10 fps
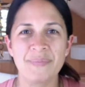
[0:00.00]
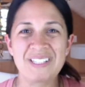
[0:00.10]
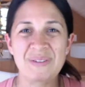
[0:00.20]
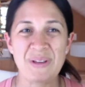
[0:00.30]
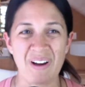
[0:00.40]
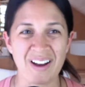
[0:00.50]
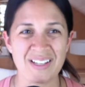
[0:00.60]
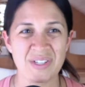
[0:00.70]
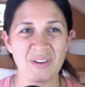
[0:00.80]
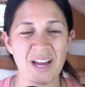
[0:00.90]
But to be
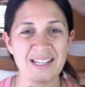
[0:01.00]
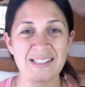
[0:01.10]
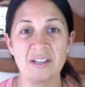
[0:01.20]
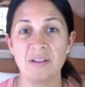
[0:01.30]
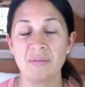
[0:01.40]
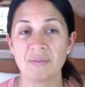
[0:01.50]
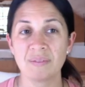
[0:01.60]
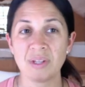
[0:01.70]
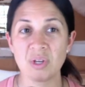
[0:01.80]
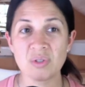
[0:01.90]
honest, you
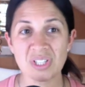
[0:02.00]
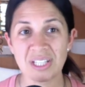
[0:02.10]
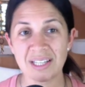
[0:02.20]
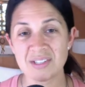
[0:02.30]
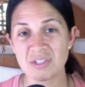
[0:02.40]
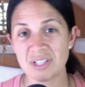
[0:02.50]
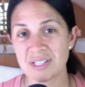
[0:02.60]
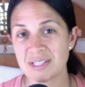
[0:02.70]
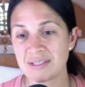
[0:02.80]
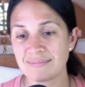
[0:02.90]
guys, usually it's
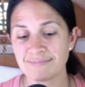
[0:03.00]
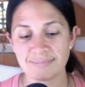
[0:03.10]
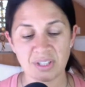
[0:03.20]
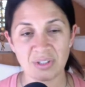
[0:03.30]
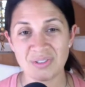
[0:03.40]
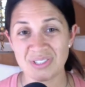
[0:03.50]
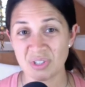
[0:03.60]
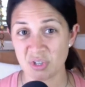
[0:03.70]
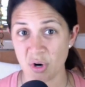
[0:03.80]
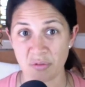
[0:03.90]
just, you just,
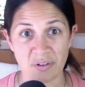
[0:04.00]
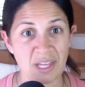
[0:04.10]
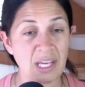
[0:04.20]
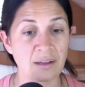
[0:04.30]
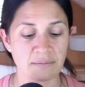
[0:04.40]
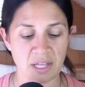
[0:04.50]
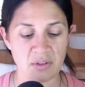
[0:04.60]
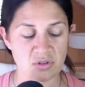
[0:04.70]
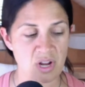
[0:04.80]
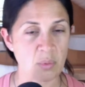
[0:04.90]
you're overthinking
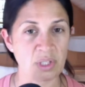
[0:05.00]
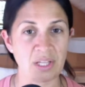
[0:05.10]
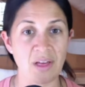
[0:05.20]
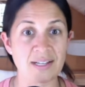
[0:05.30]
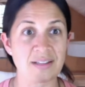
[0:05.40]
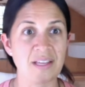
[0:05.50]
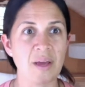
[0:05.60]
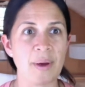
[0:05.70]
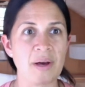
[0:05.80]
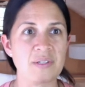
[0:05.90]
and there's not really a lot to
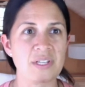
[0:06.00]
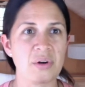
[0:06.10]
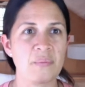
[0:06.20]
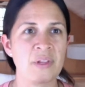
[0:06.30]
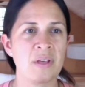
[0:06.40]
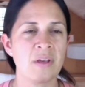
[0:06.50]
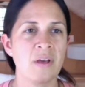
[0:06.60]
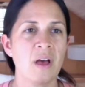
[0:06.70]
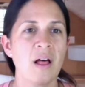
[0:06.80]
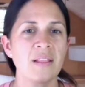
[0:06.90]
think about. So,
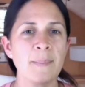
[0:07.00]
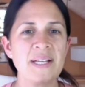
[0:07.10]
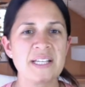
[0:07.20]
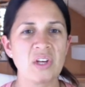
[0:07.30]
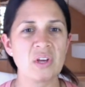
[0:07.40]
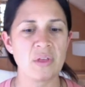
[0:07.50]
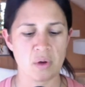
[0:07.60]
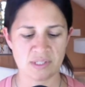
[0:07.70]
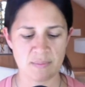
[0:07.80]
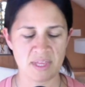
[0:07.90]
let me tell you, mm-hmm.
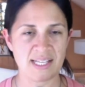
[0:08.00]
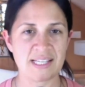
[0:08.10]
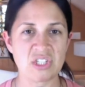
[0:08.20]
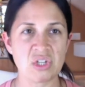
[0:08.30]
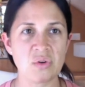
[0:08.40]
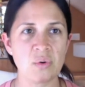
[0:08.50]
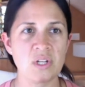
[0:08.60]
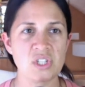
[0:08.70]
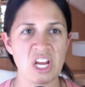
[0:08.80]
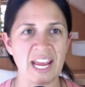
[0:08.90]
though, some things that do
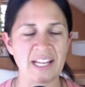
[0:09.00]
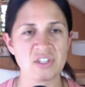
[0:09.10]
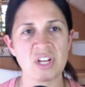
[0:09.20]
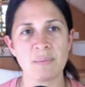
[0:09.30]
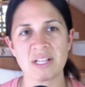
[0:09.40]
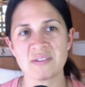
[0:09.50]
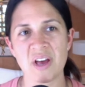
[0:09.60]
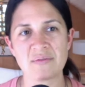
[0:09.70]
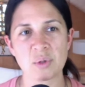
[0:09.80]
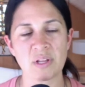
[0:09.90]
change in months
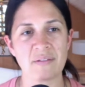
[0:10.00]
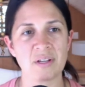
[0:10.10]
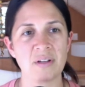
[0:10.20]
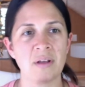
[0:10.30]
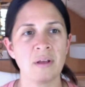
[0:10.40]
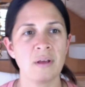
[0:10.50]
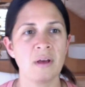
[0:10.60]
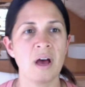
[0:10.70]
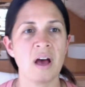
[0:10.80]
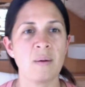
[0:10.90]
five to 11.
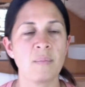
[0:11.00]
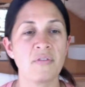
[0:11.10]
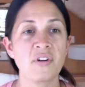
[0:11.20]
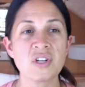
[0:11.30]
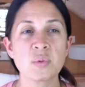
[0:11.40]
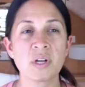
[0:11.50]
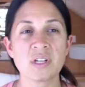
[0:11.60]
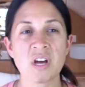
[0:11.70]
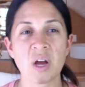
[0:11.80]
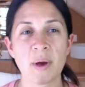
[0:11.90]
Um, but first, we're
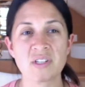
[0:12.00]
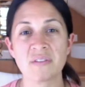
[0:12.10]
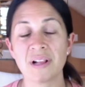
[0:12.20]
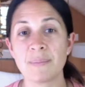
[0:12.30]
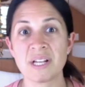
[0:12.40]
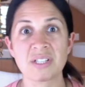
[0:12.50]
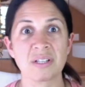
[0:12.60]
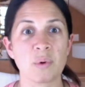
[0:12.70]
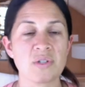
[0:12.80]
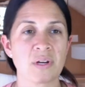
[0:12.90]
going to talk about
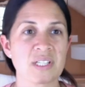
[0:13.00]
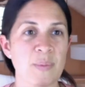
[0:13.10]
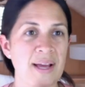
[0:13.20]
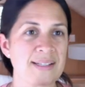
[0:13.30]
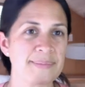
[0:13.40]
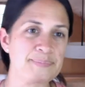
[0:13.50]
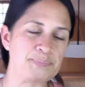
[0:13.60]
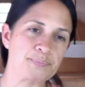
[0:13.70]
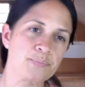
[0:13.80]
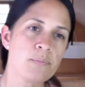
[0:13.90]
developmentally what to expect.
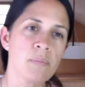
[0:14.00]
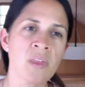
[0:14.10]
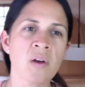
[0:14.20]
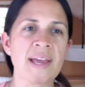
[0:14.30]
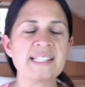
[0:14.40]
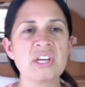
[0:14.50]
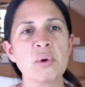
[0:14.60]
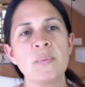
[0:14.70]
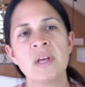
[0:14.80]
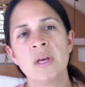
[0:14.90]
Okay,
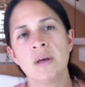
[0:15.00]
so